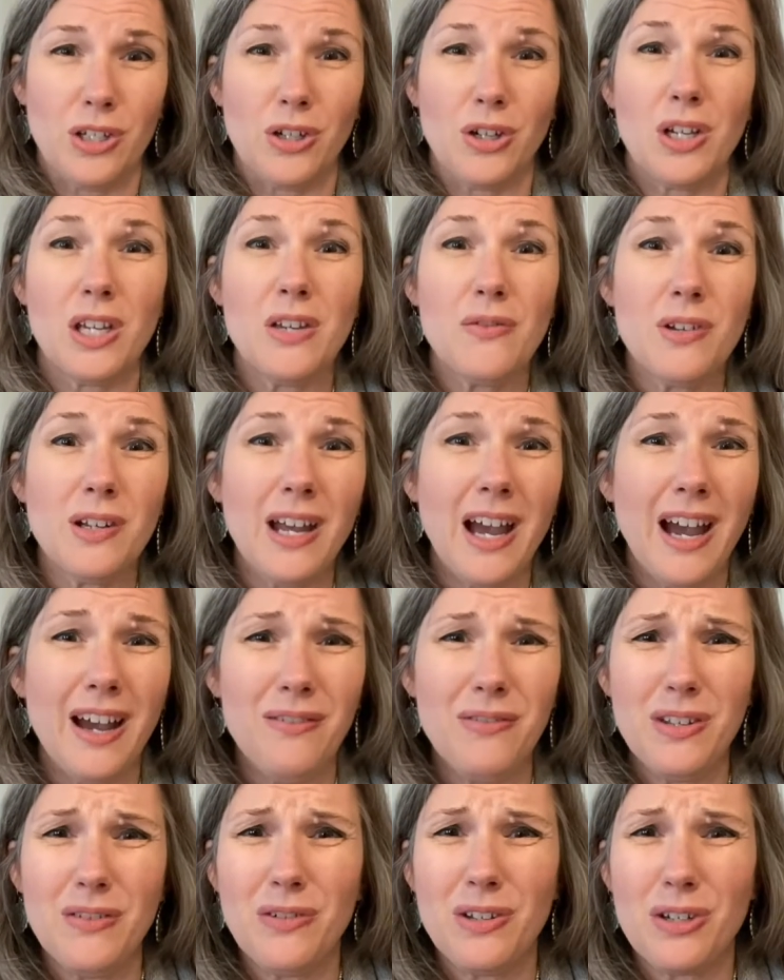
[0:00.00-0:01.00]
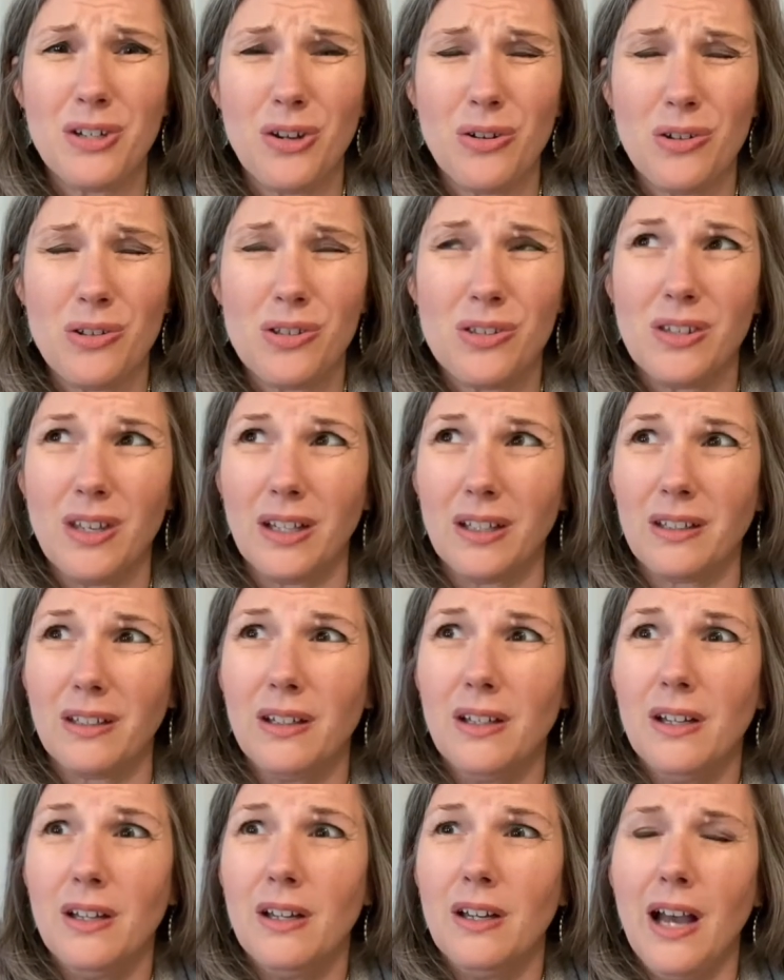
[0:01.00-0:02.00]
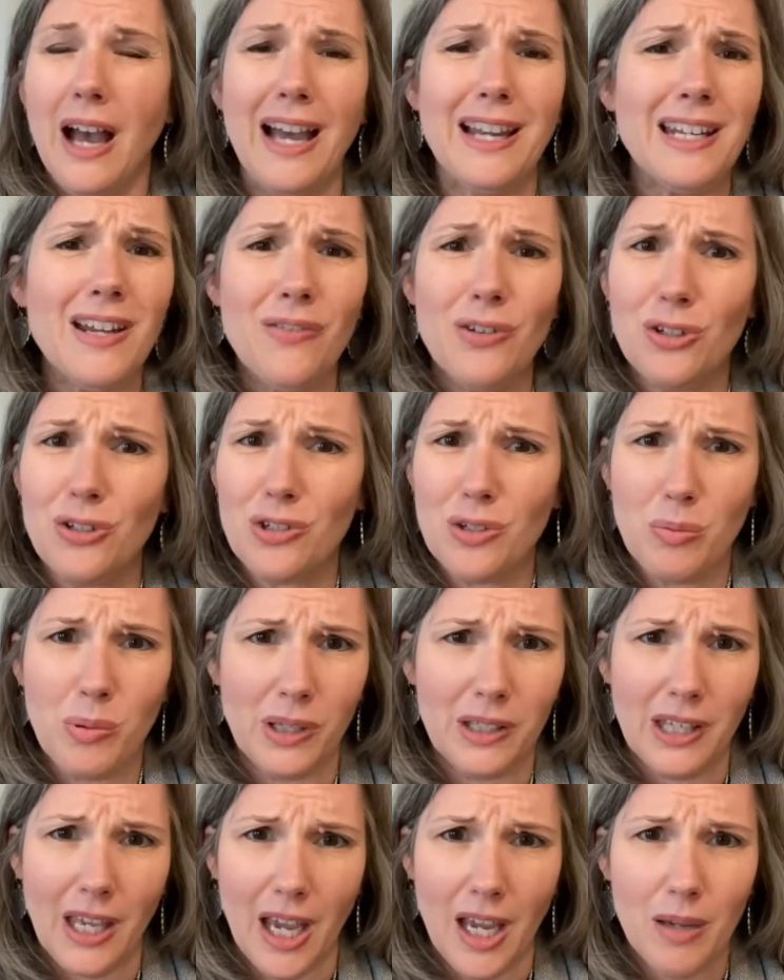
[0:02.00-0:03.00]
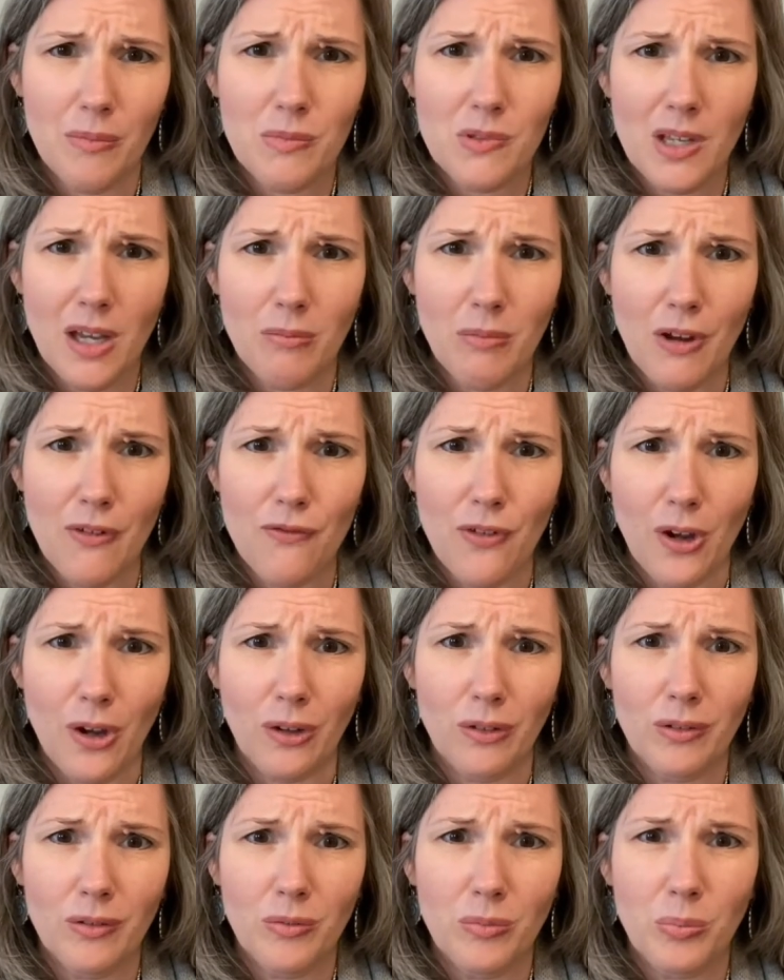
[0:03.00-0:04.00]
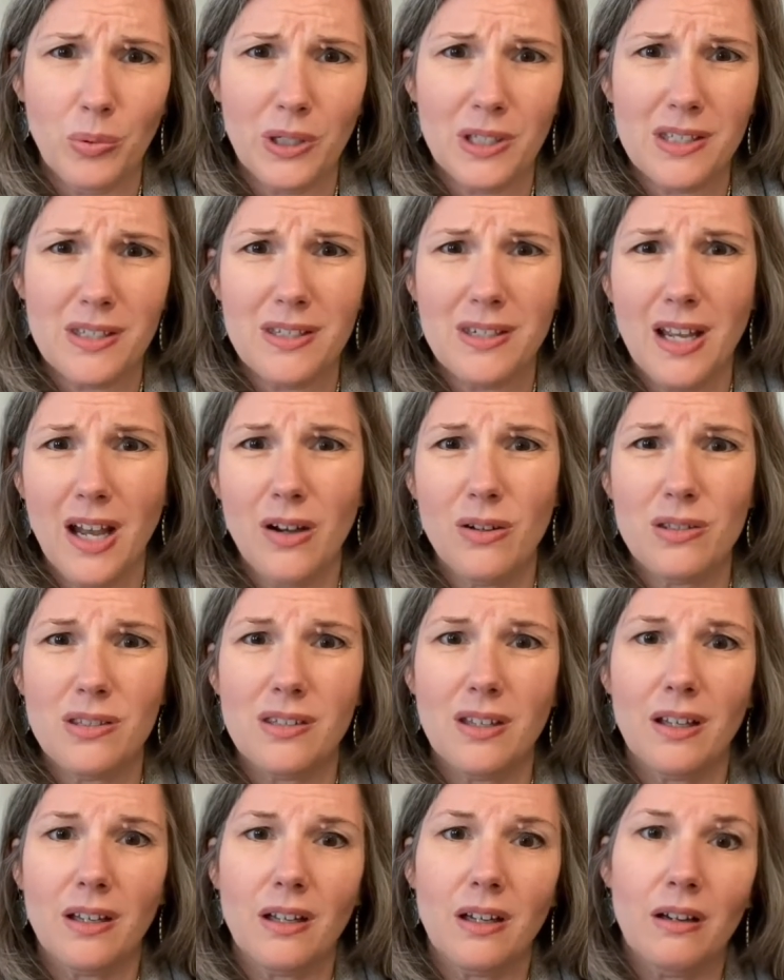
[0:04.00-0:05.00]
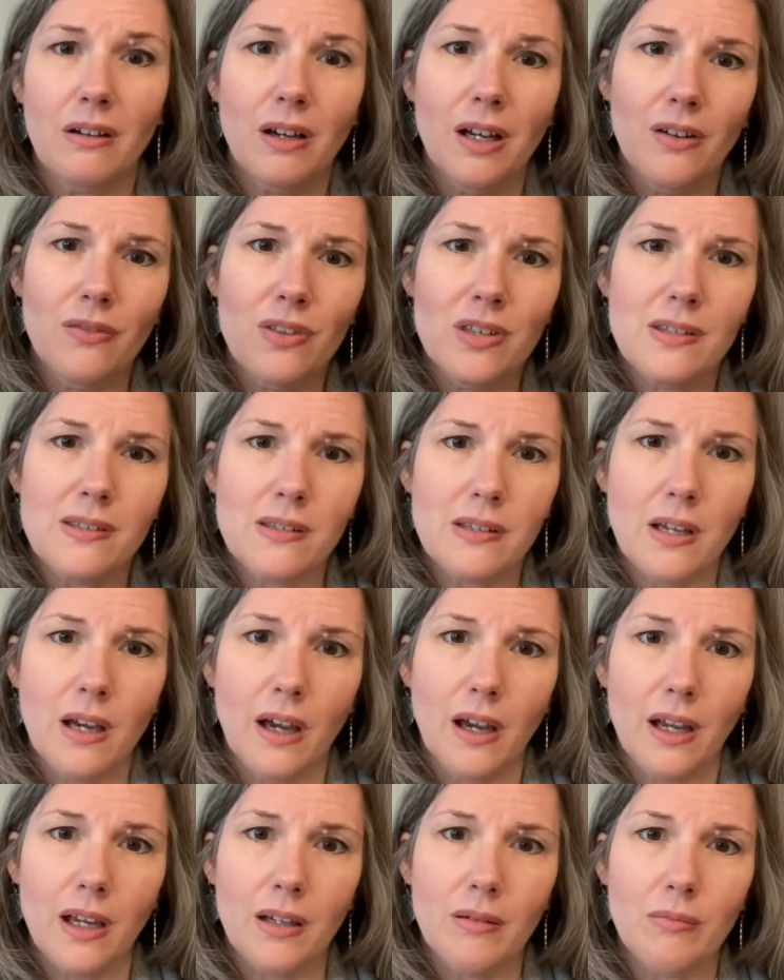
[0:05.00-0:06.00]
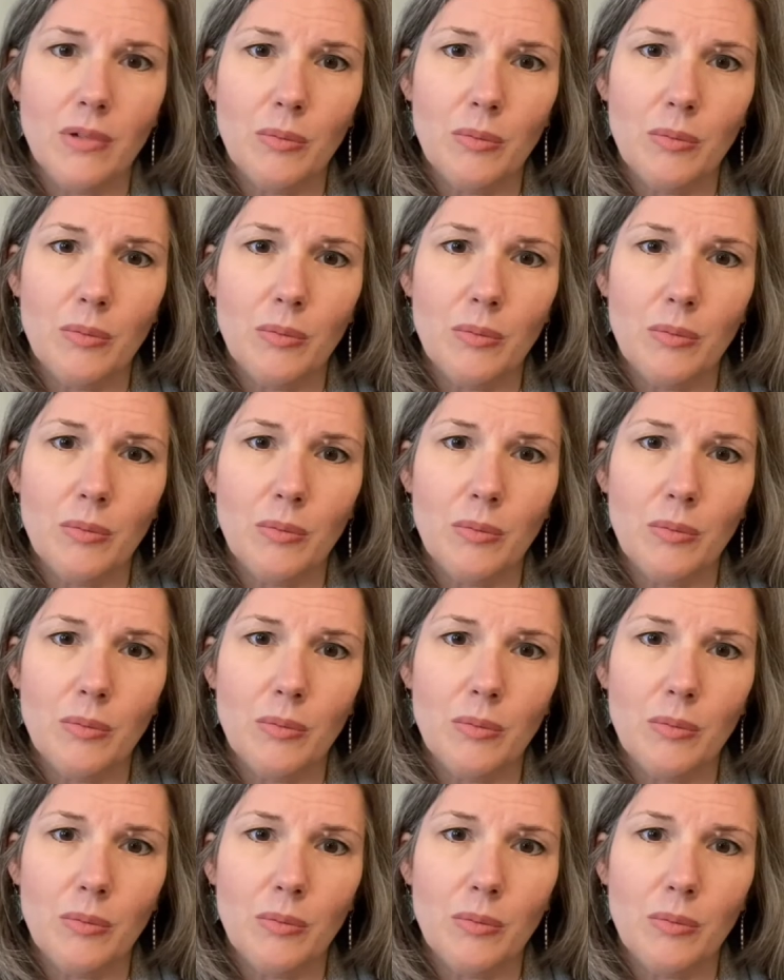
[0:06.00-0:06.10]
Or even, I've even noticed, like, I never used to play games on my phone, but now it's like, oh, I have this time.